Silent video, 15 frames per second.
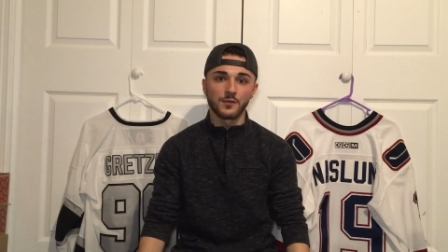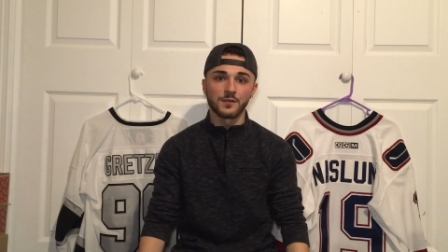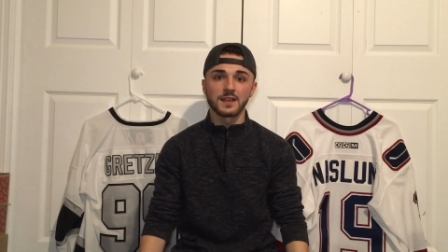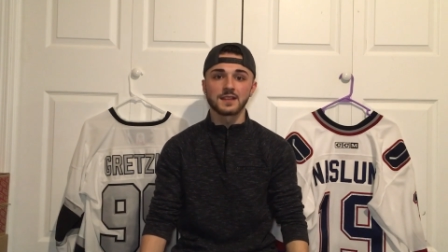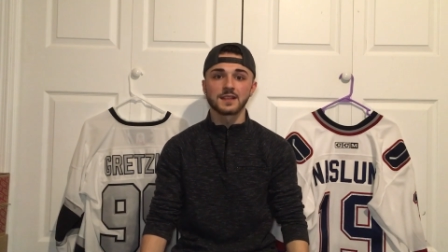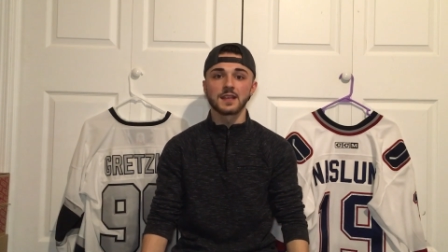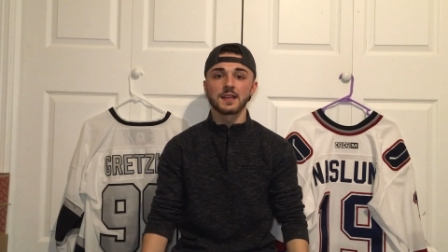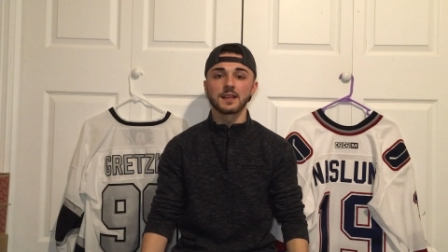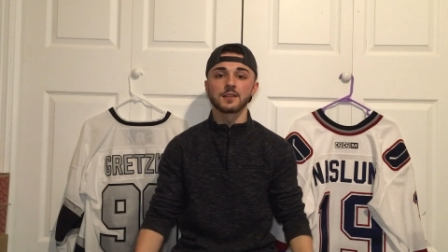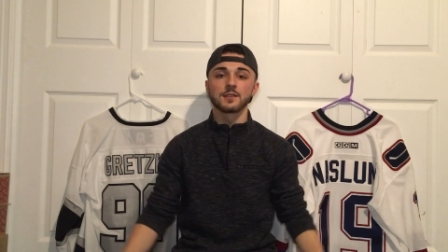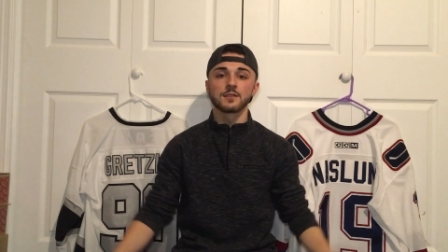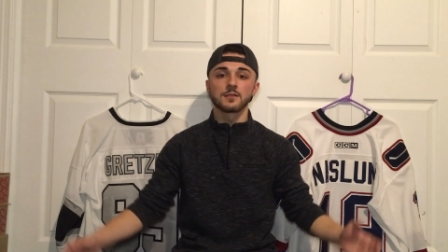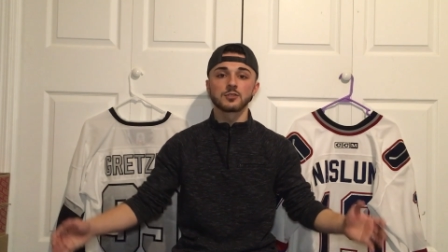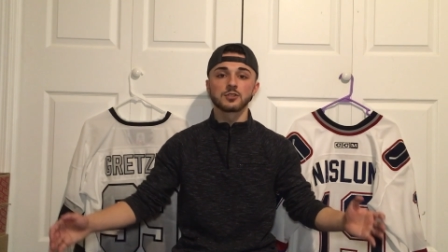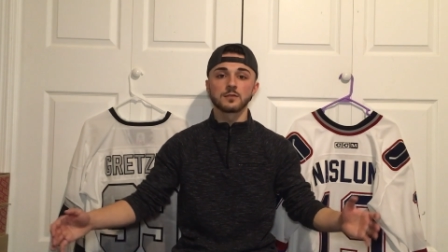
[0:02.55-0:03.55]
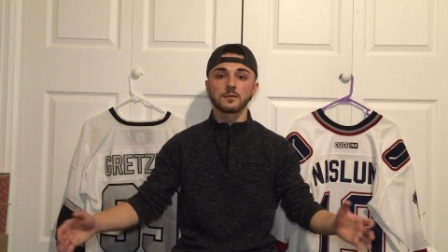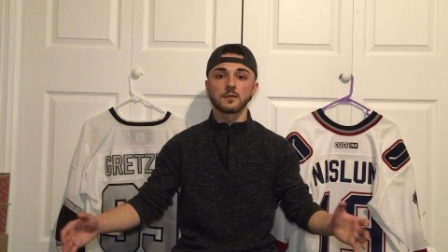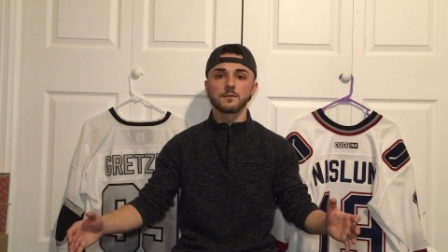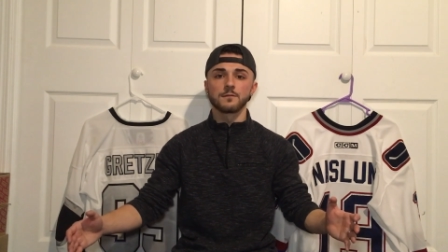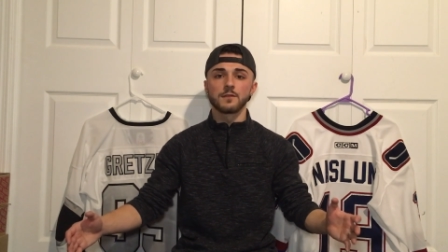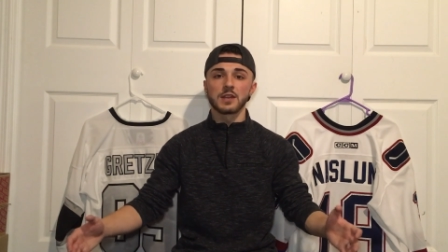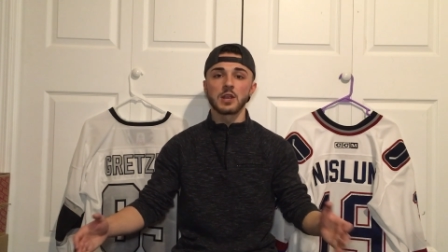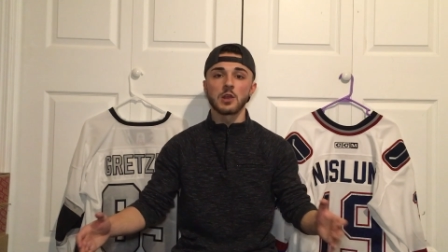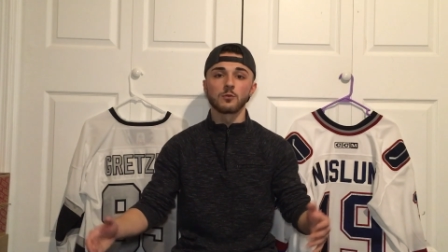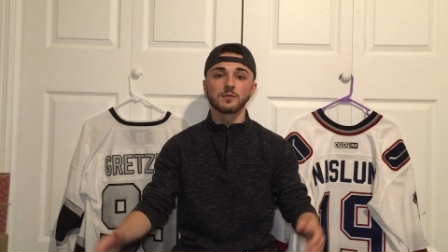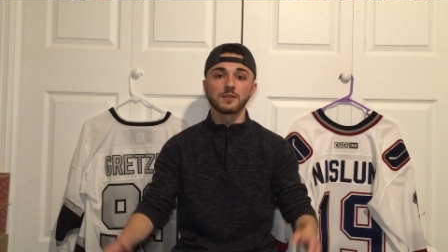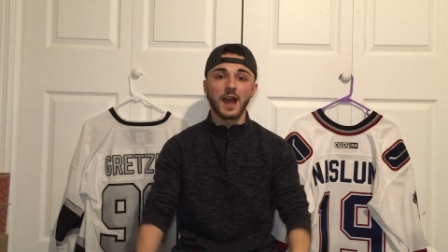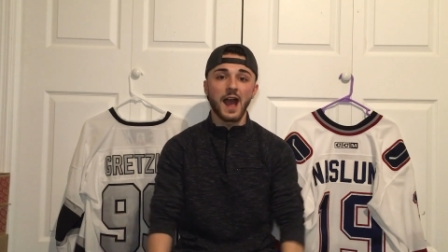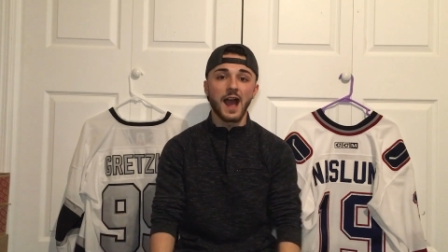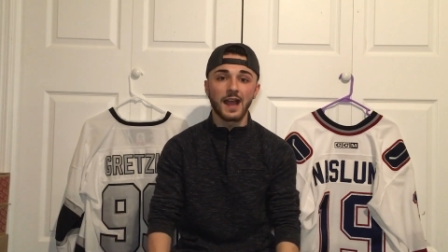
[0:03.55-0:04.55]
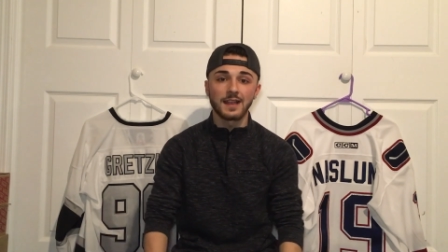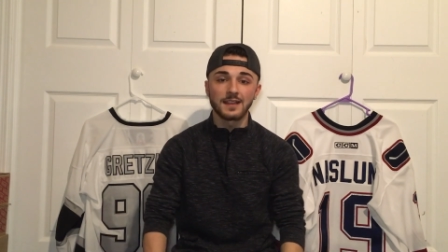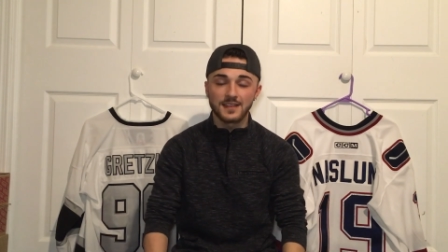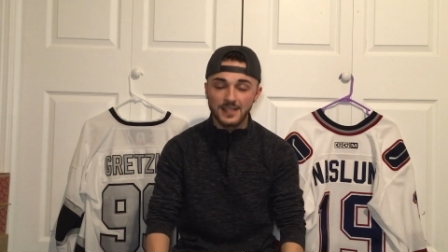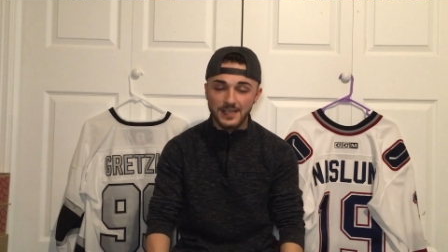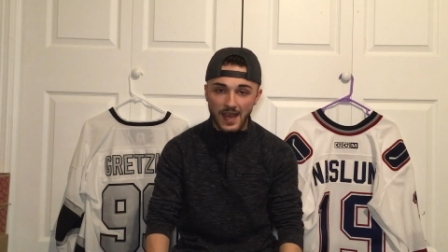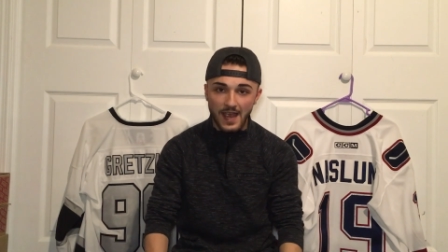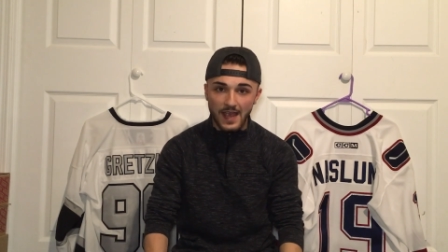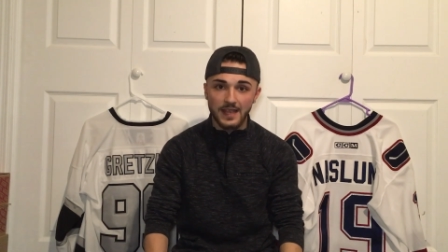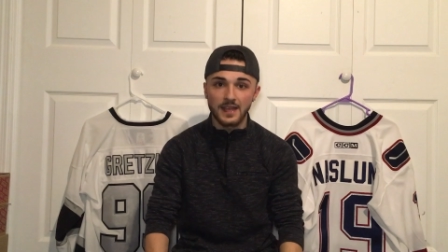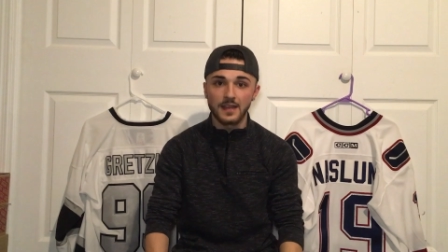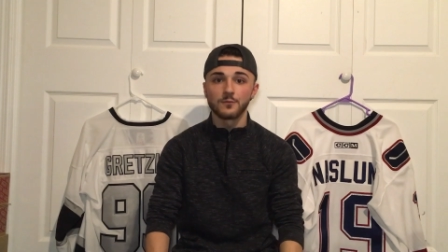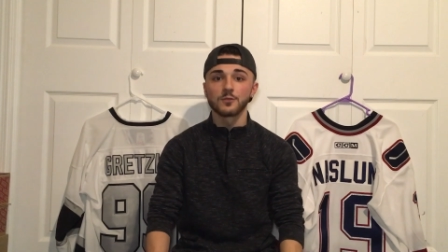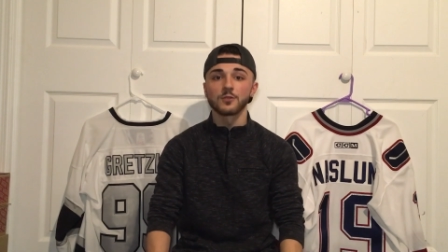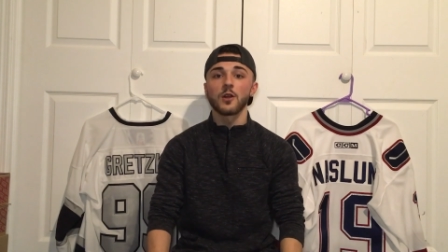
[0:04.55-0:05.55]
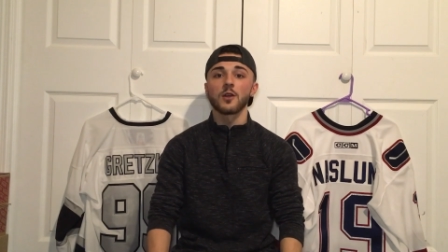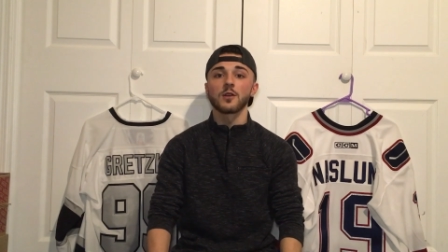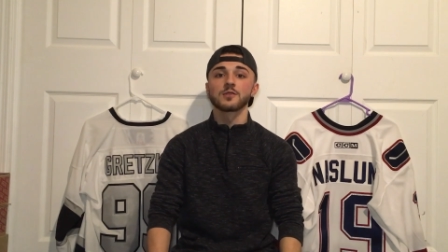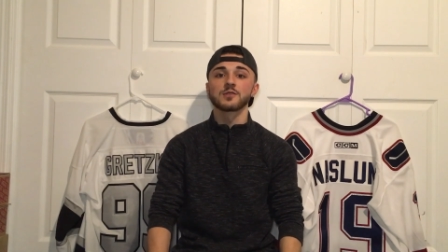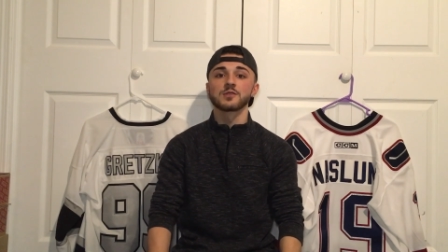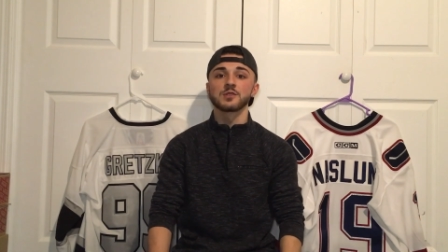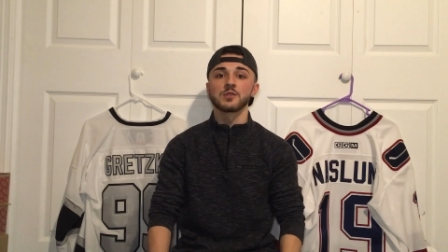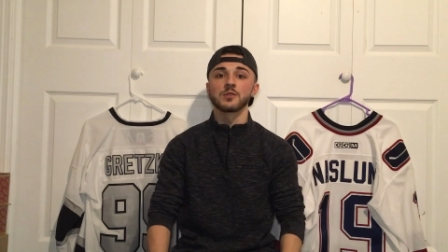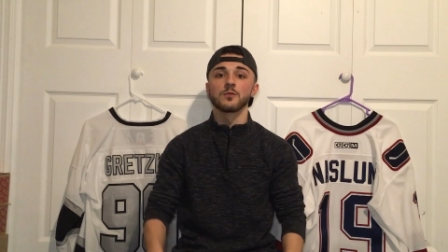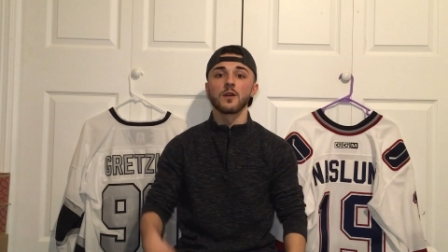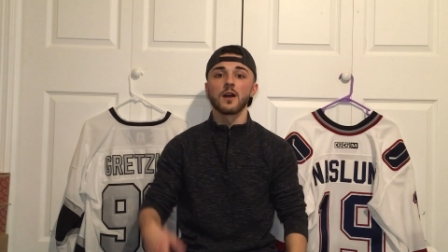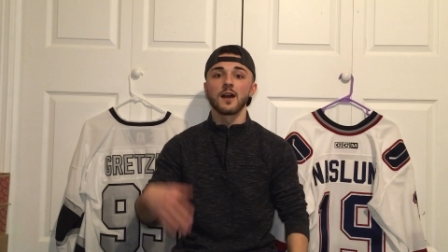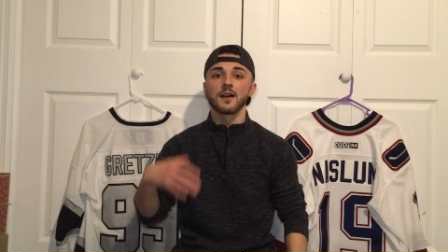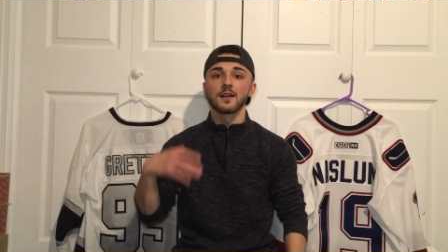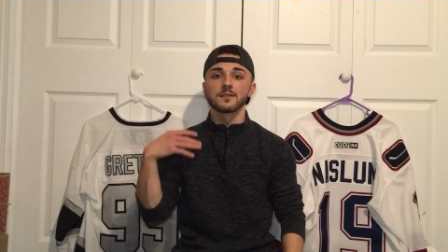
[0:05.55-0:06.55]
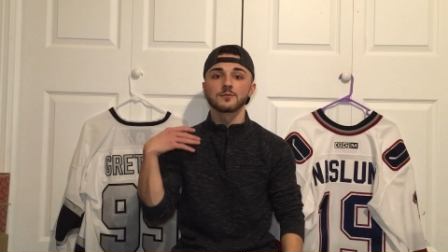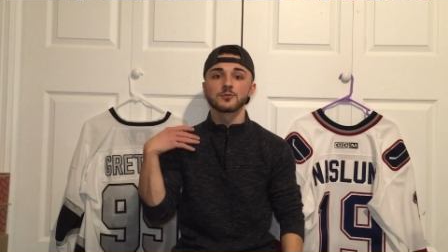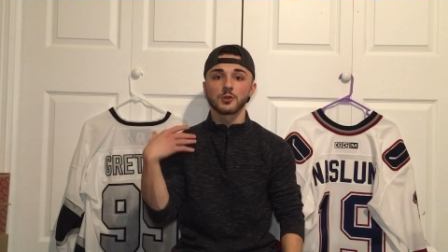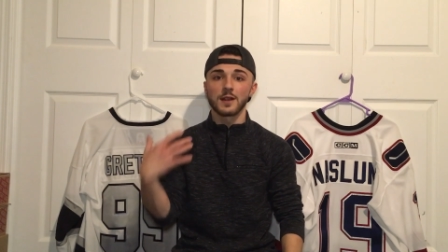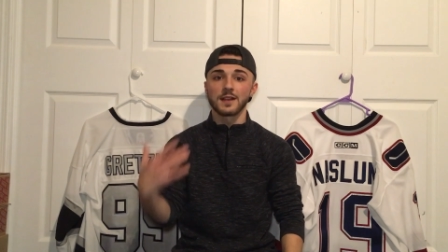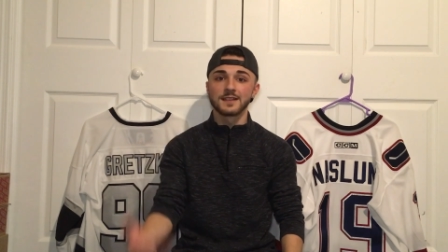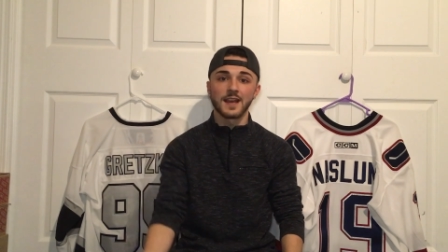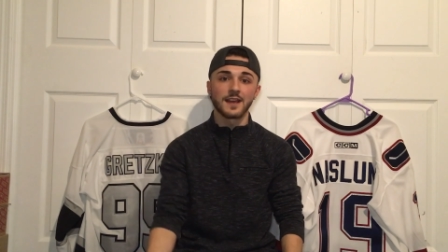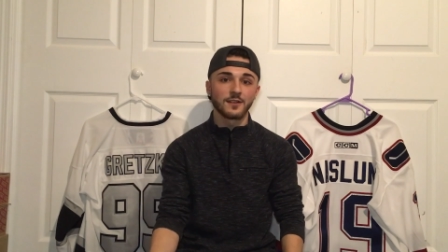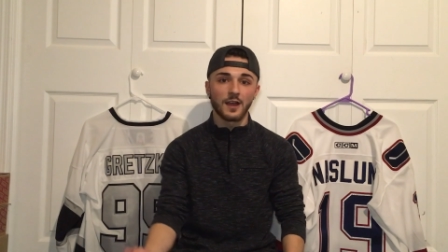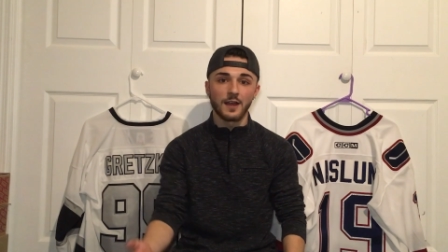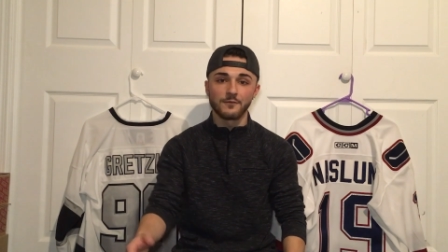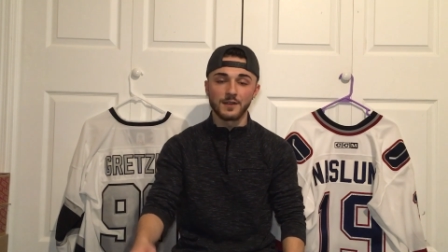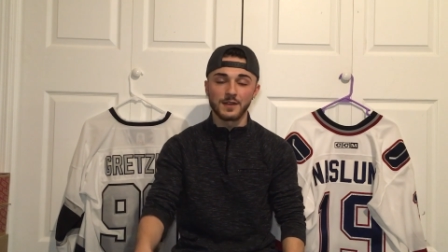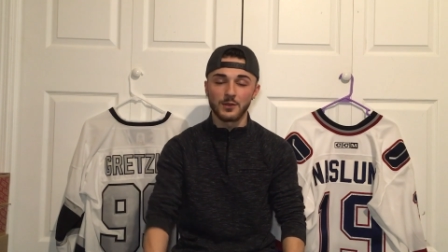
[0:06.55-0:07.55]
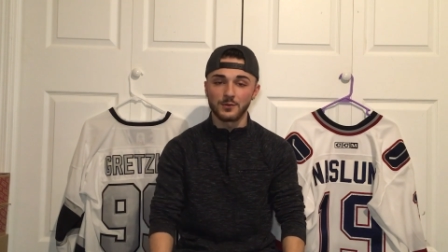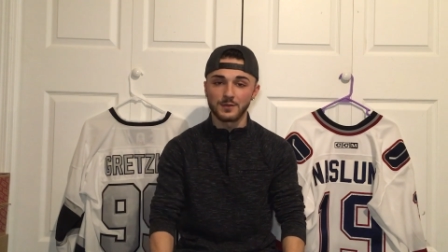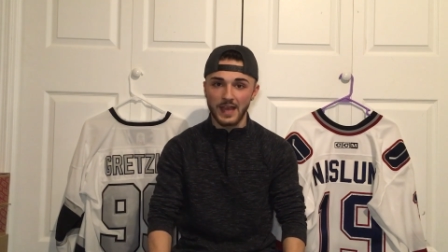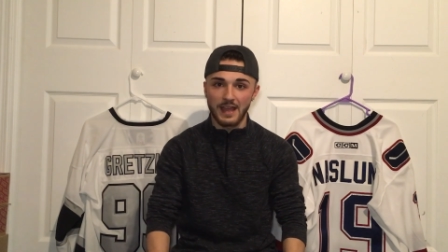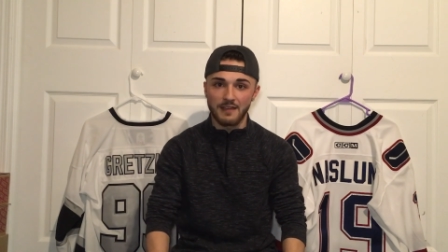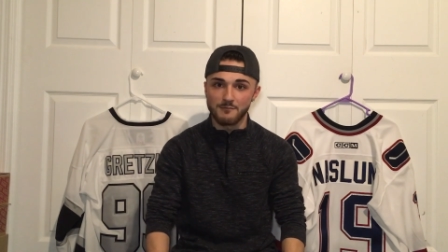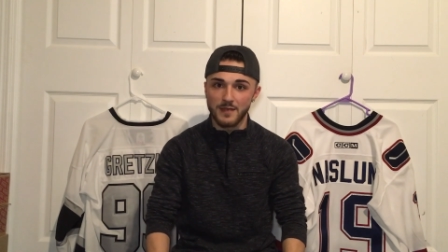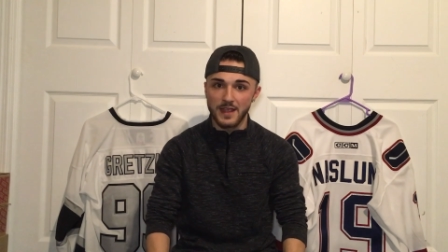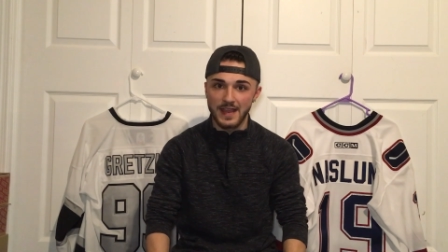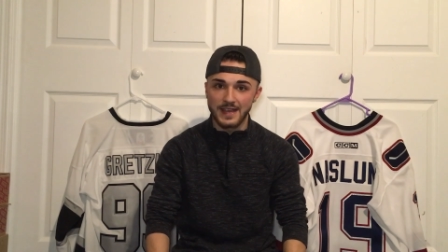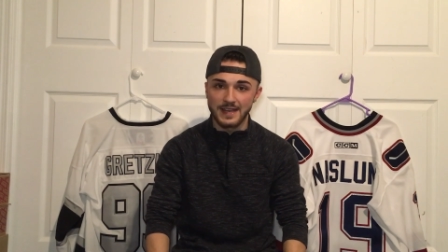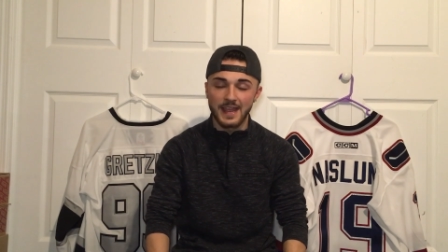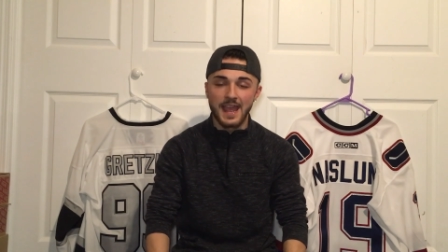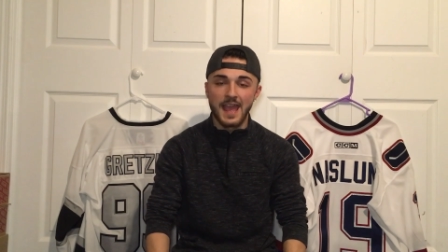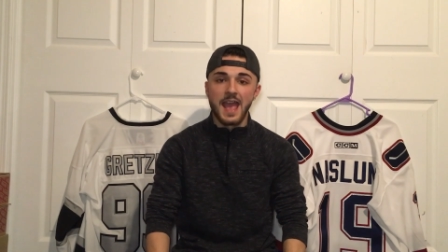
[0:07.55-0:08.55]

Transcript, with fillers: This is video 9 today in regards to uh, trade deadline videos I've made.